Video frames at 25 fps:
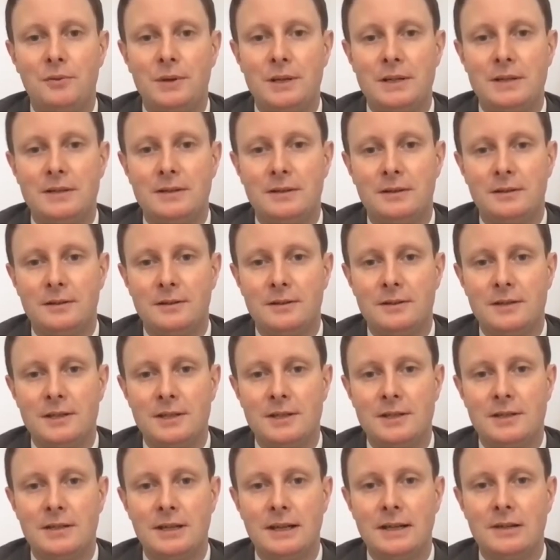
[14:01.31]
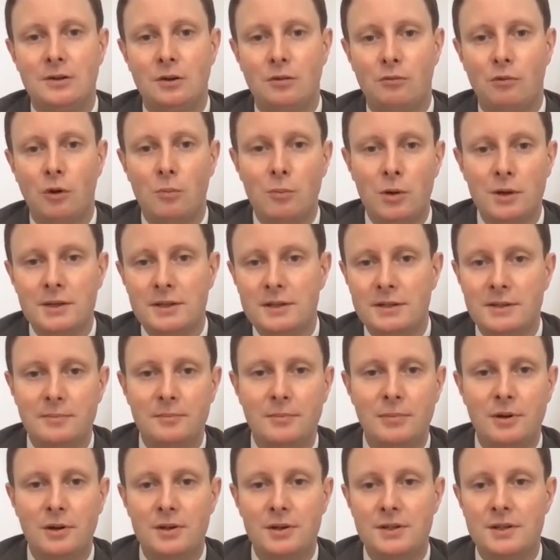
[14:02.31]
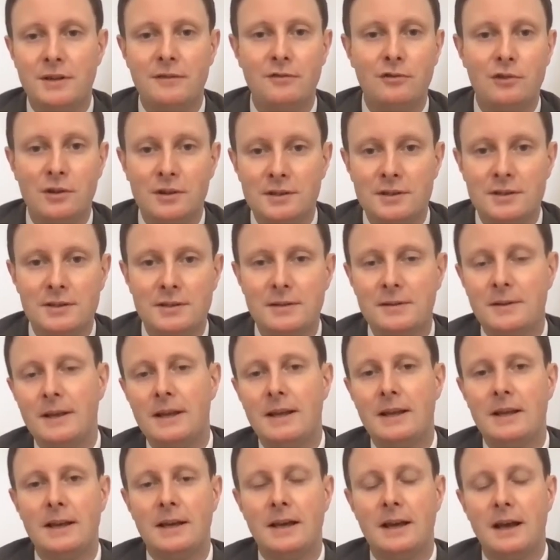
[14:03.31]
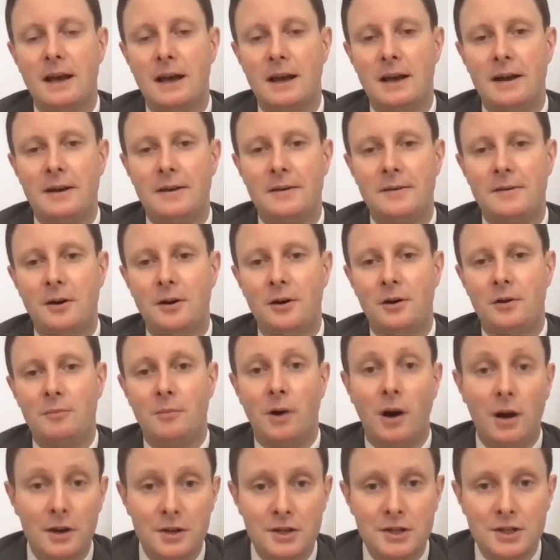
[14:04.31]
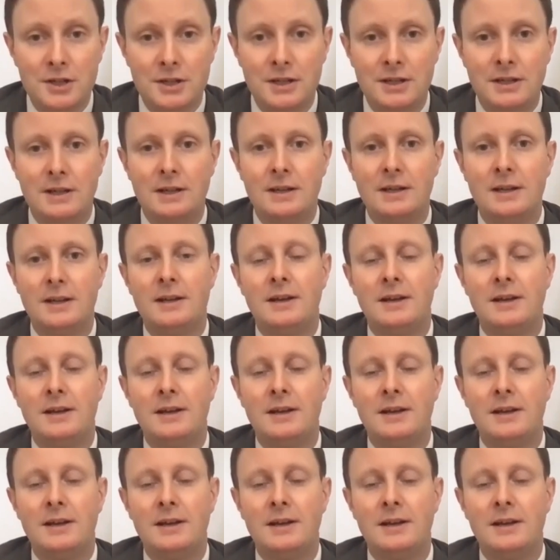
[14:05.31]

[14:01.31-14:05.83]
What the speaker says: happened with this little robot, Perseverance, on Mars,